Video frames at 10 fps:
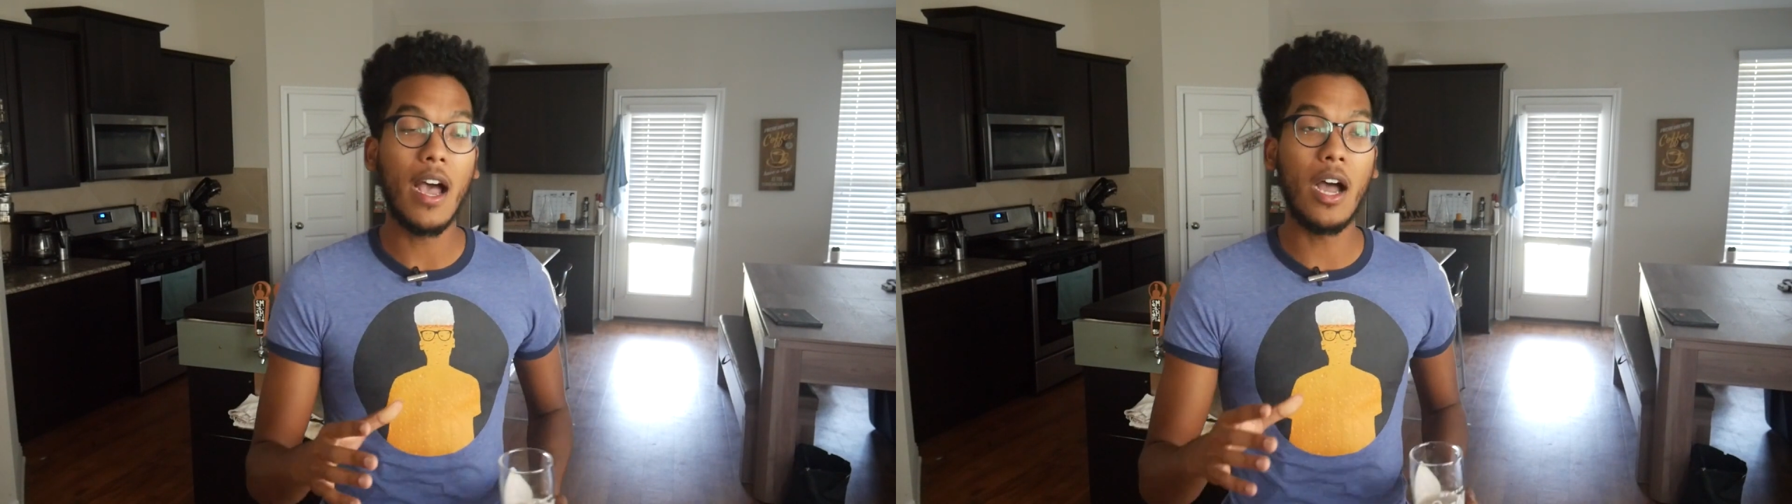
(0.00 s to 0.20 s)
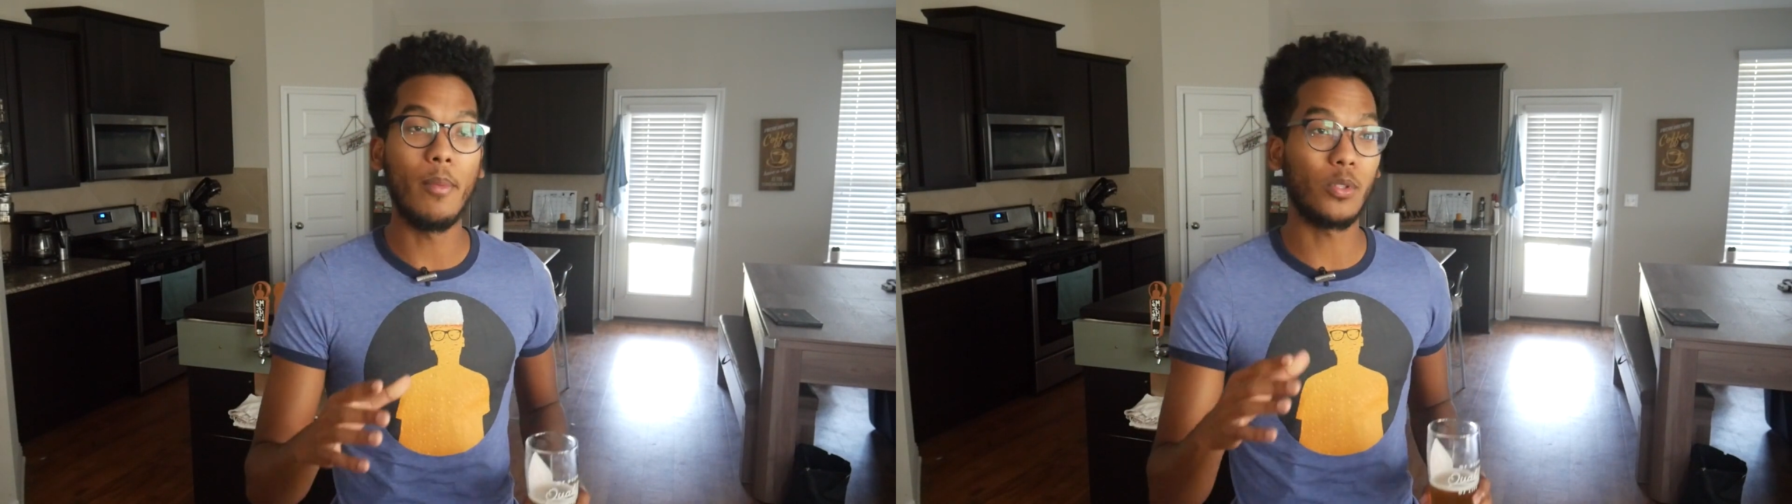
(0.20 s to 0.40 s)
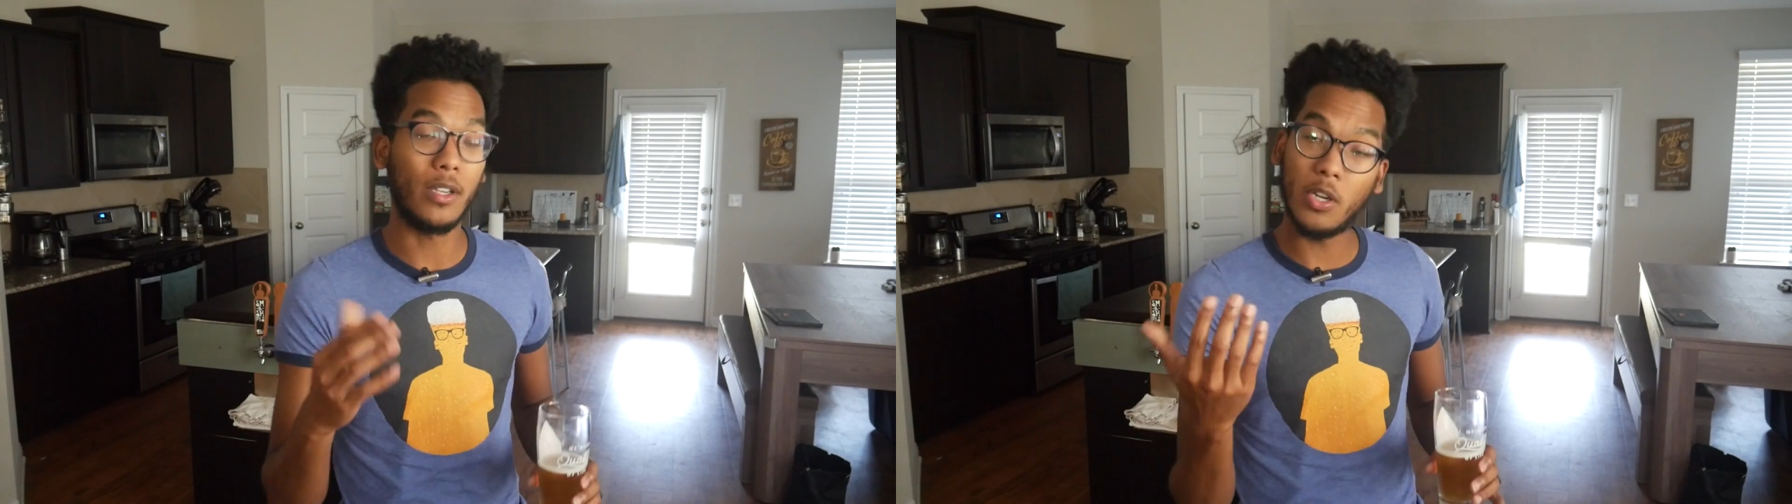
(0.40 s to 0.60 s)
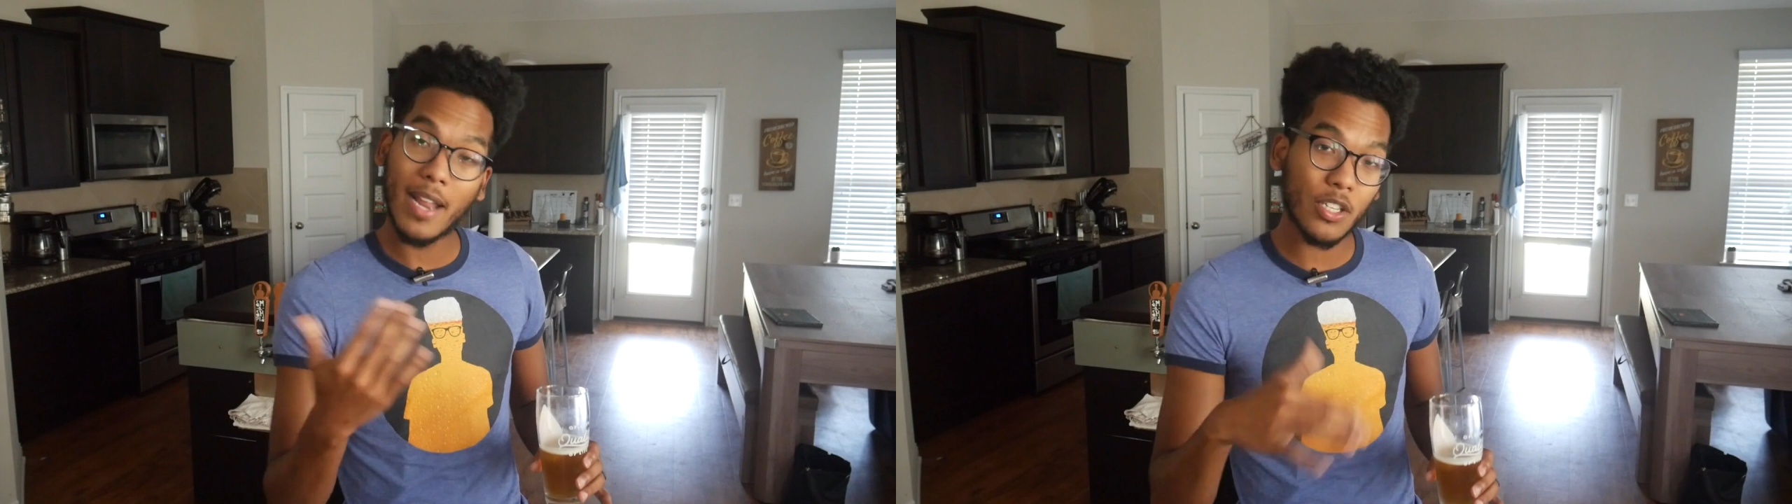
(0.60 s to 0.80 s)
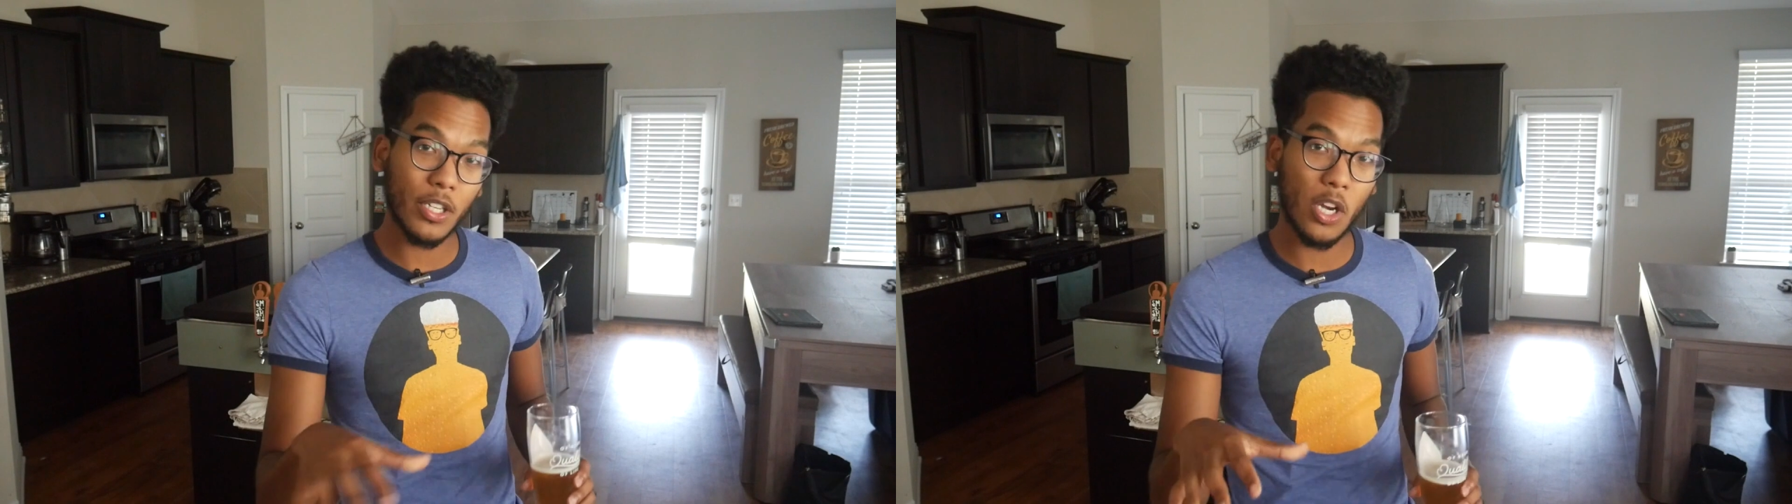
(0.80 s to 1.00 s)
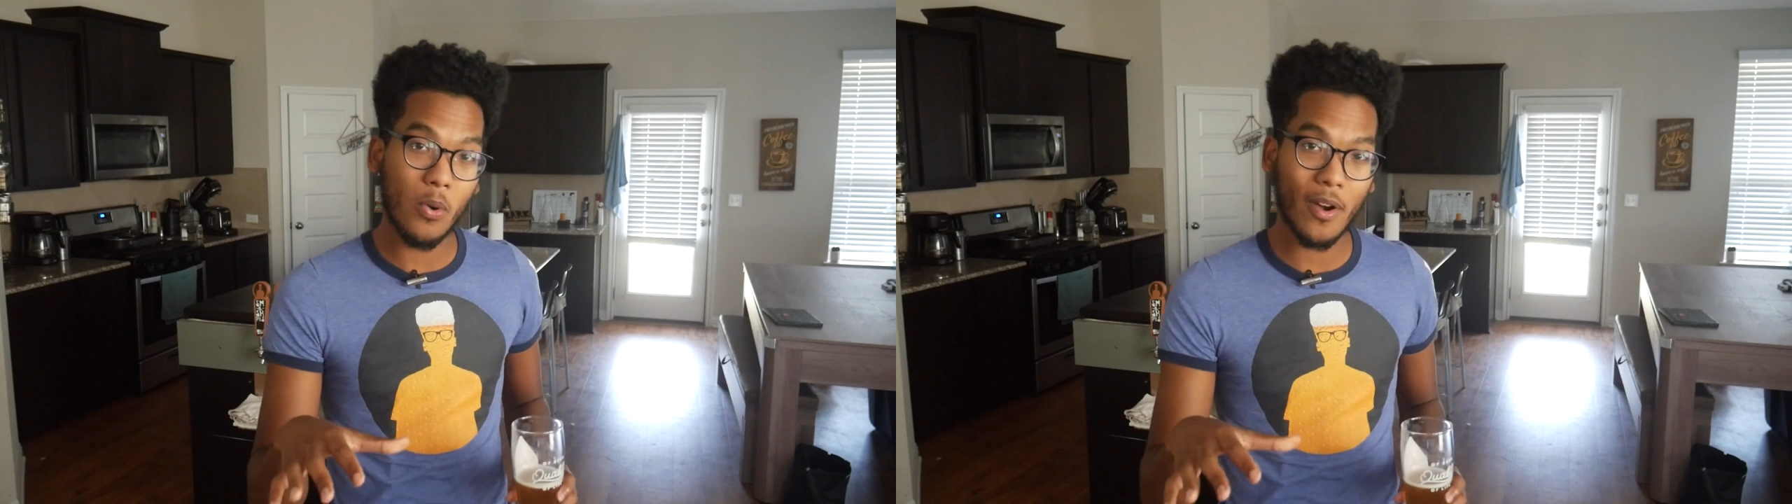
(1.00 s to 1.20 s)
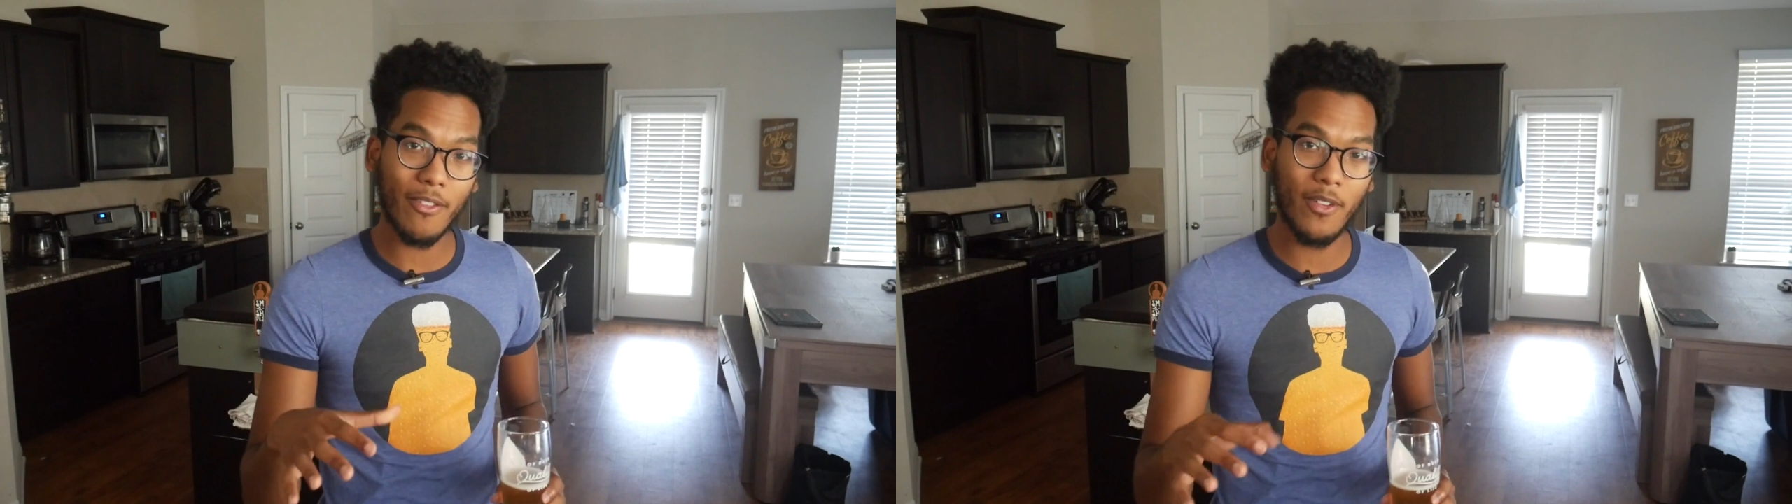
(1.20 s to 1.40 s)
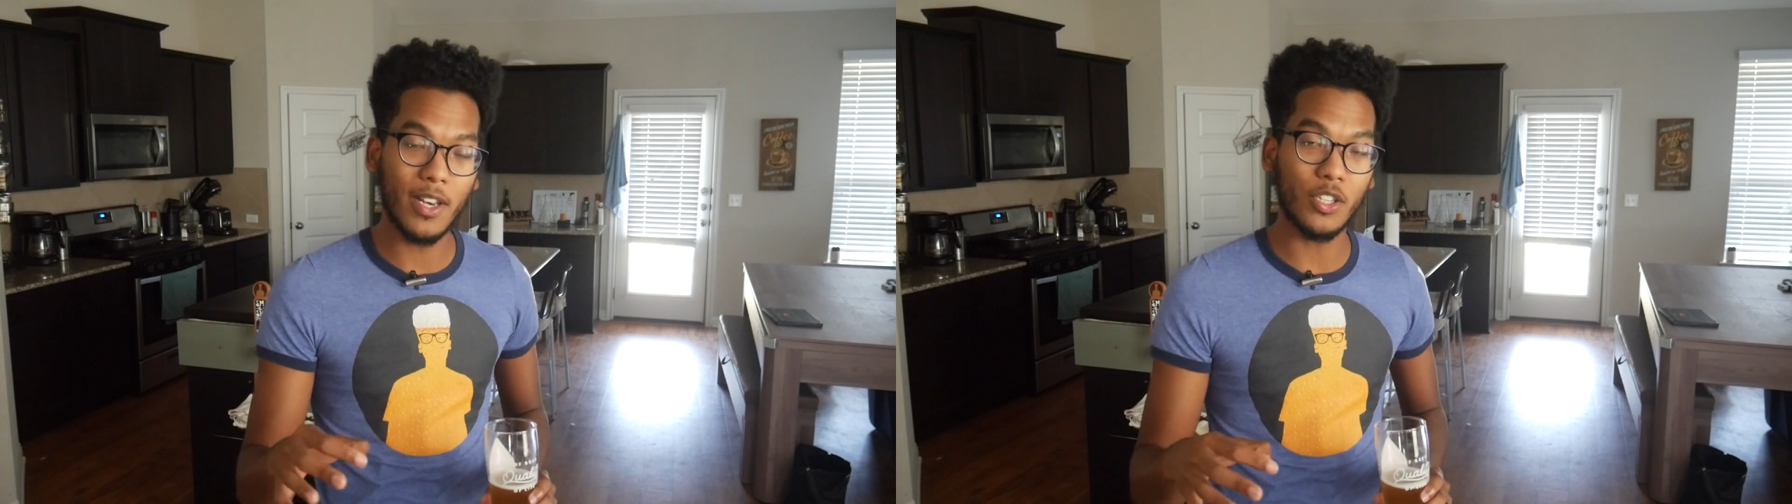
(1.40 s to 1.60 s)
so I don't actually know where
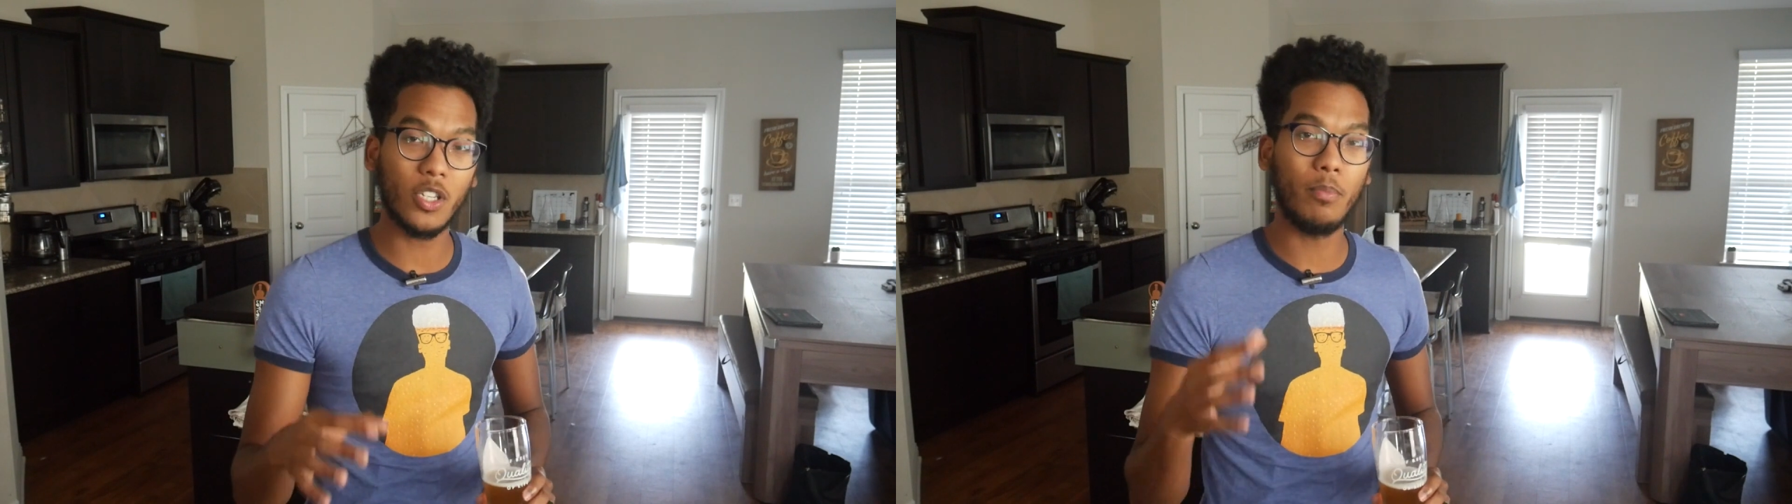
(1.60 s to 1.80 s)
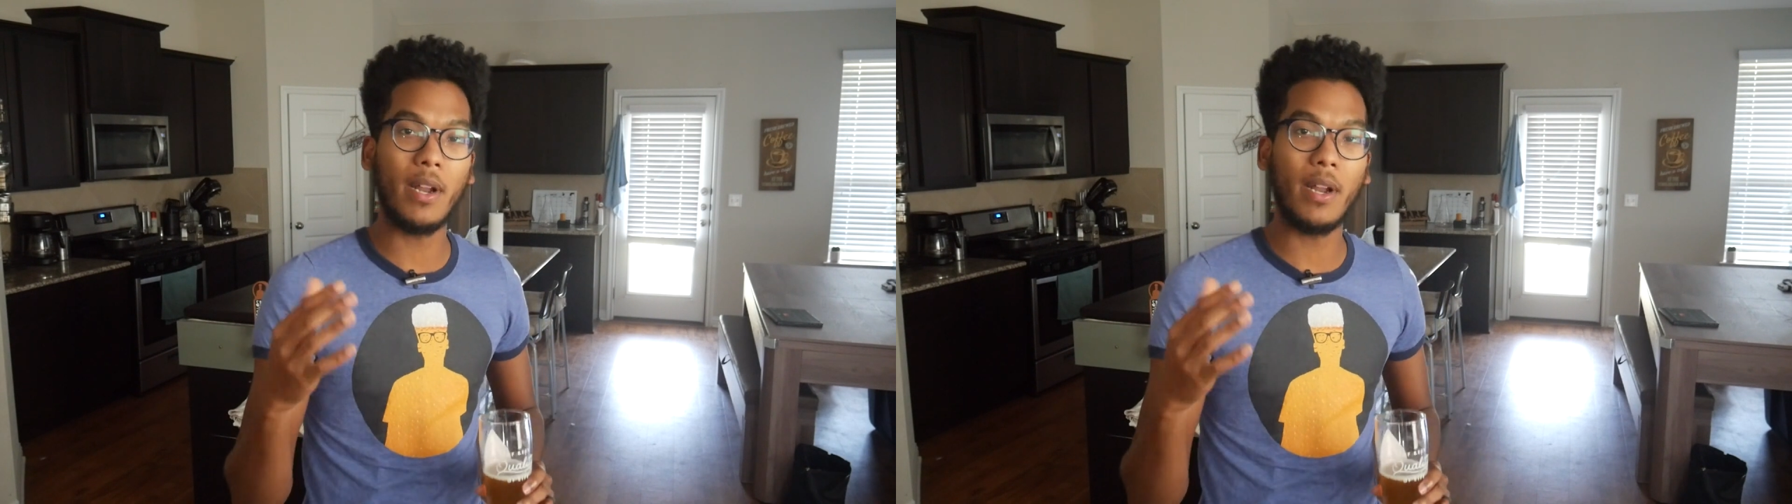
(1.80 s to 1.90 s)
it finished,